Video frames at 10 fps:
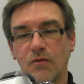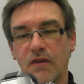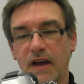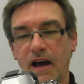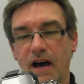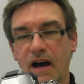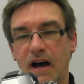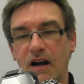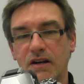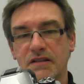there
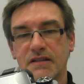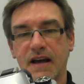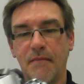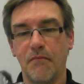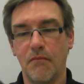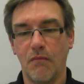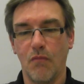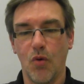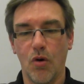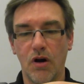are some
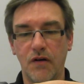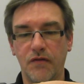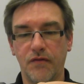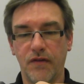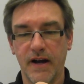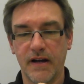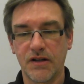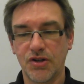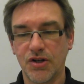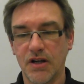more
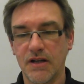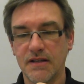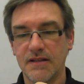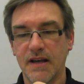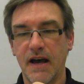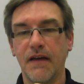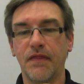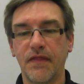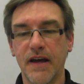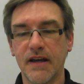functions, I
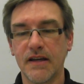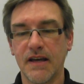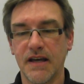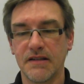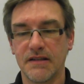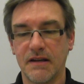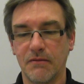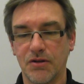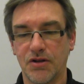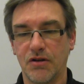think. Yes, I
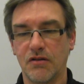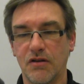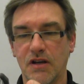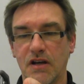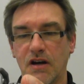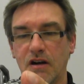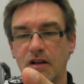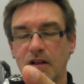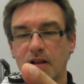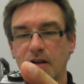will show you here.
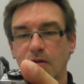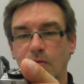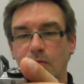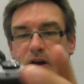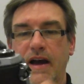We